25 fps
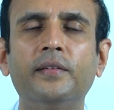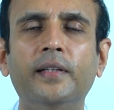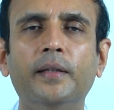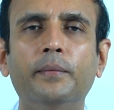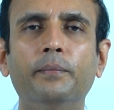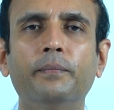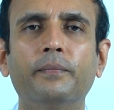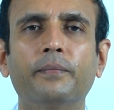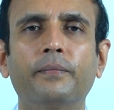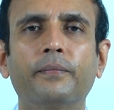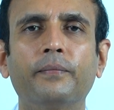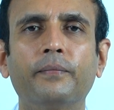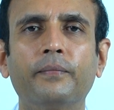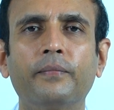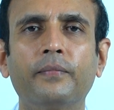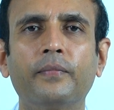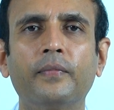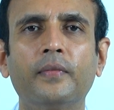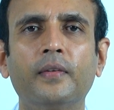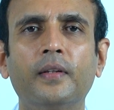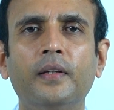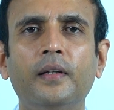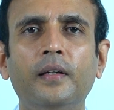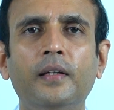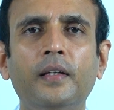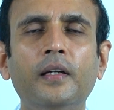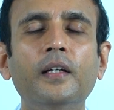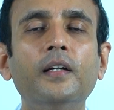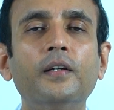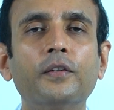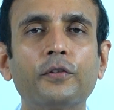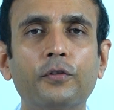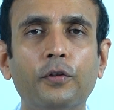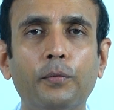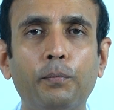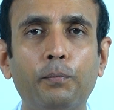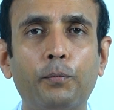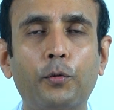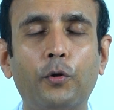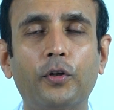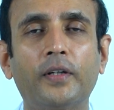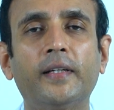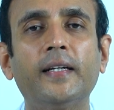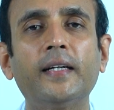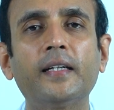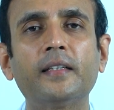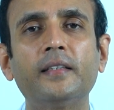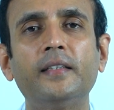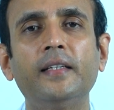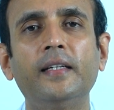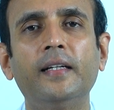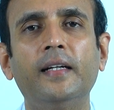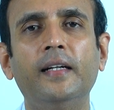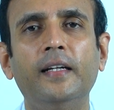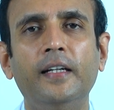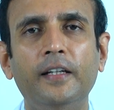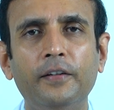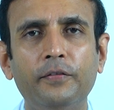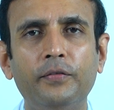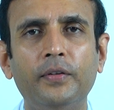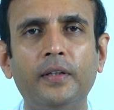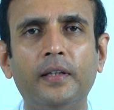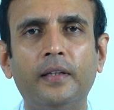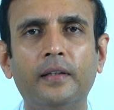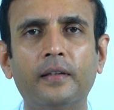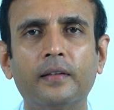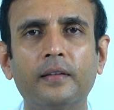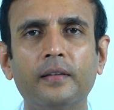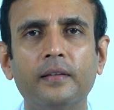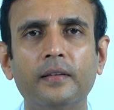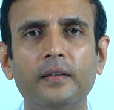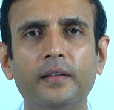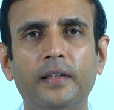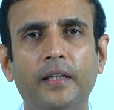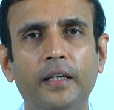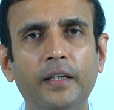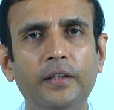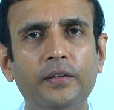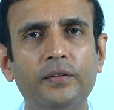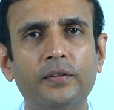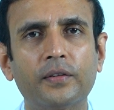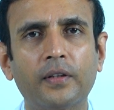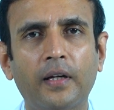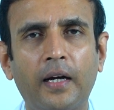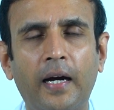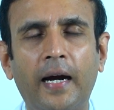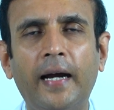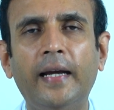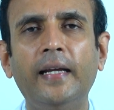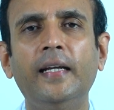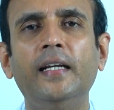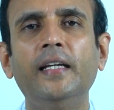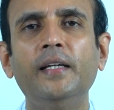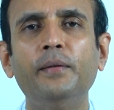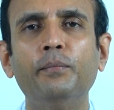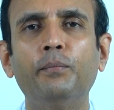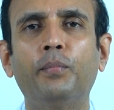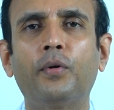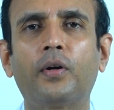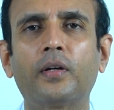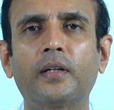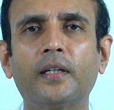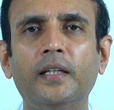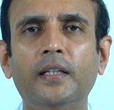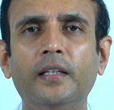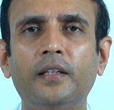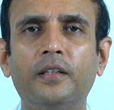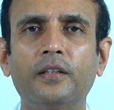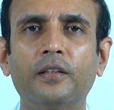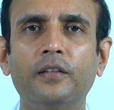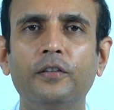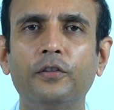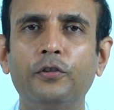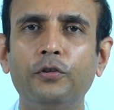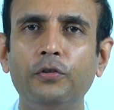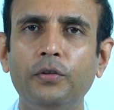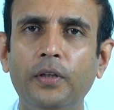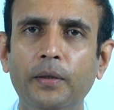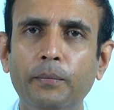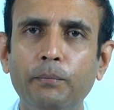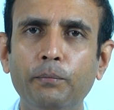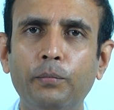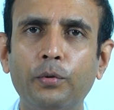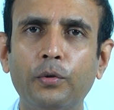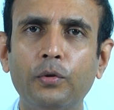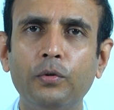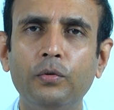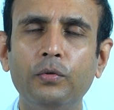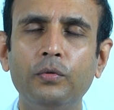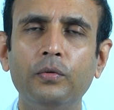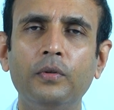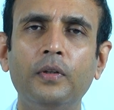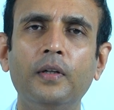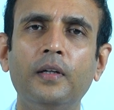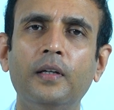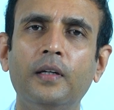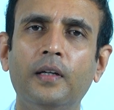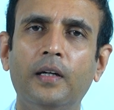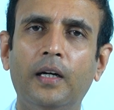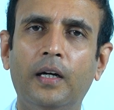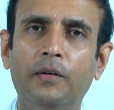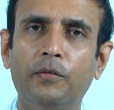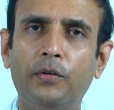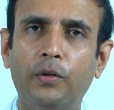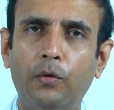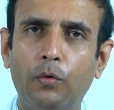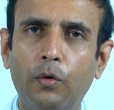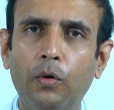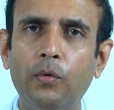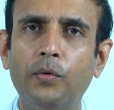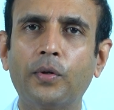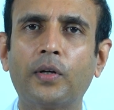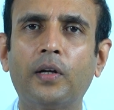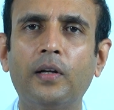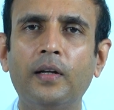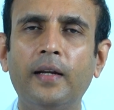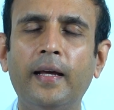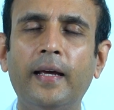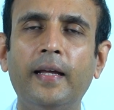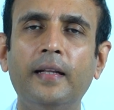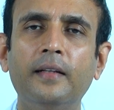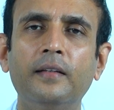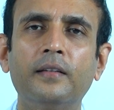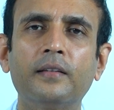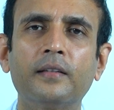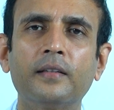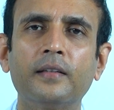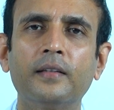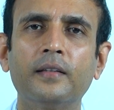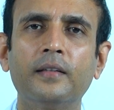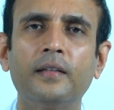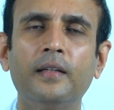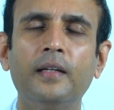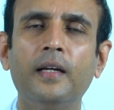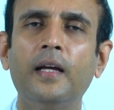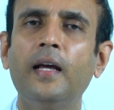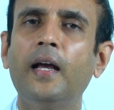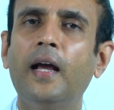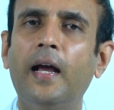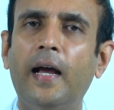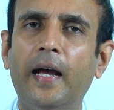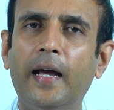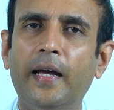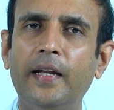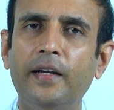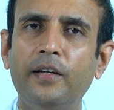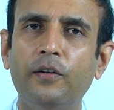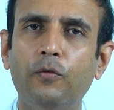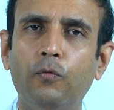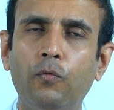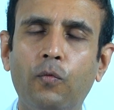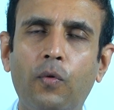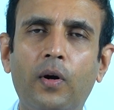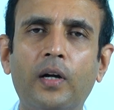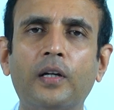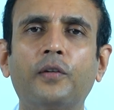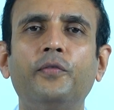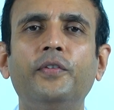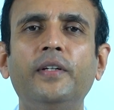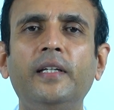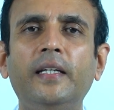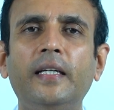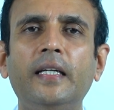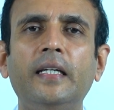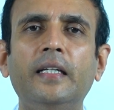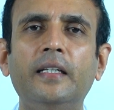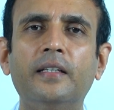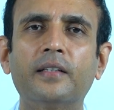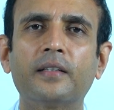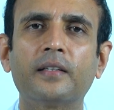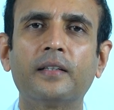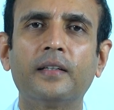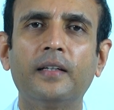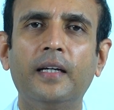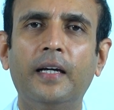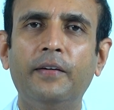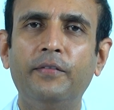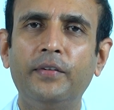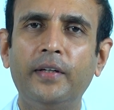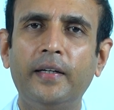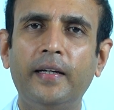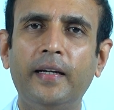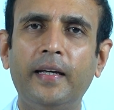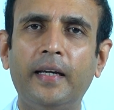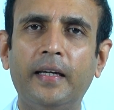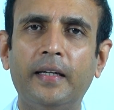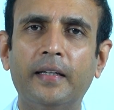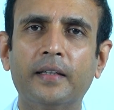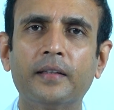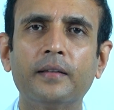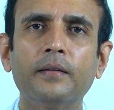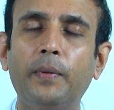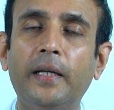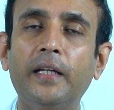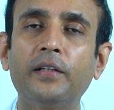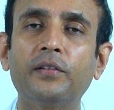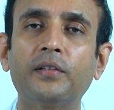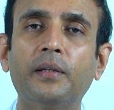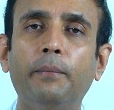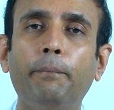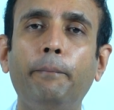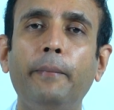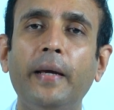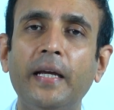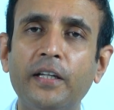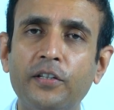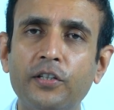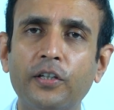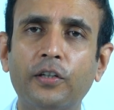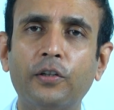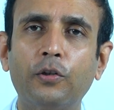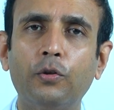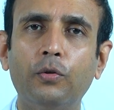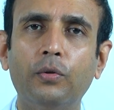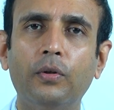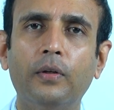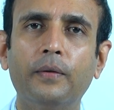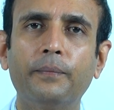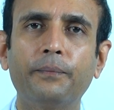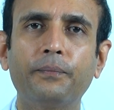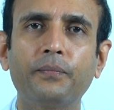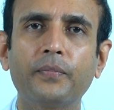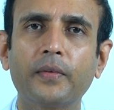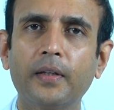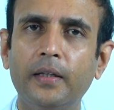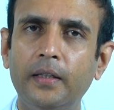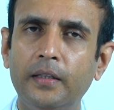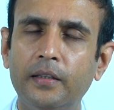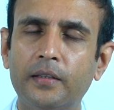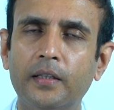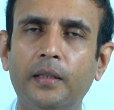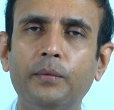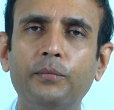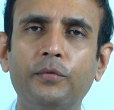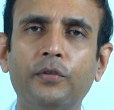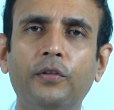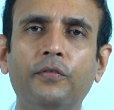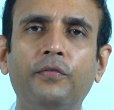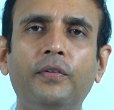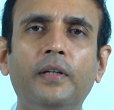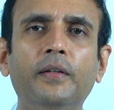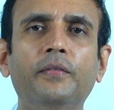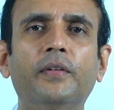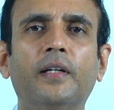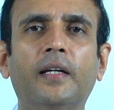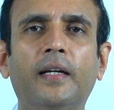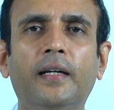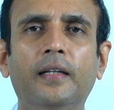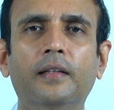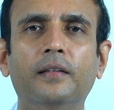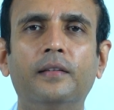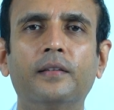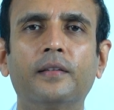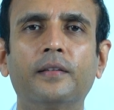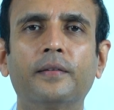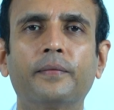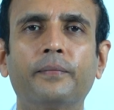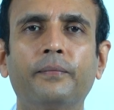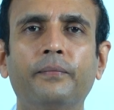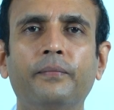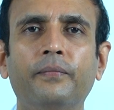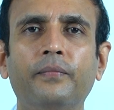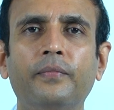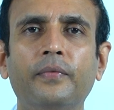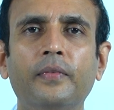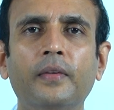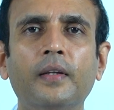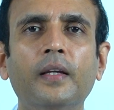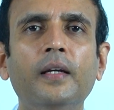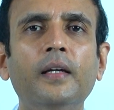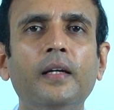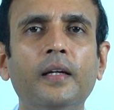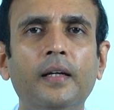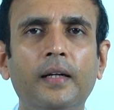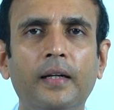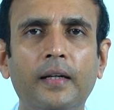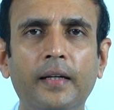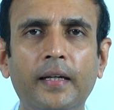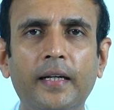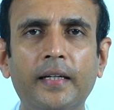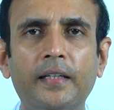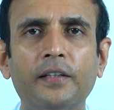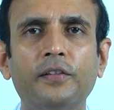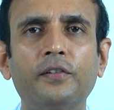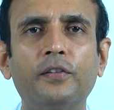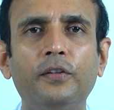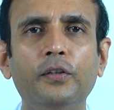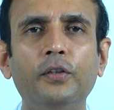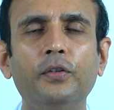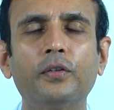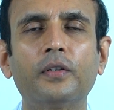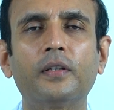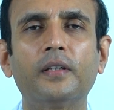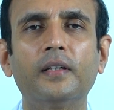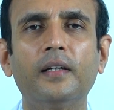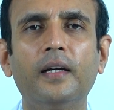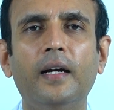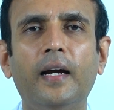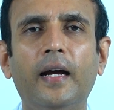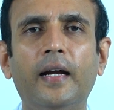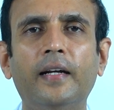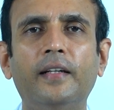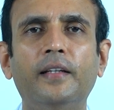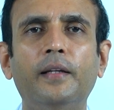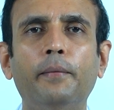them. So, protecting liver is highly important to improve our overall health, and what we eat every day plays a major role in terms of liver health. Let us look at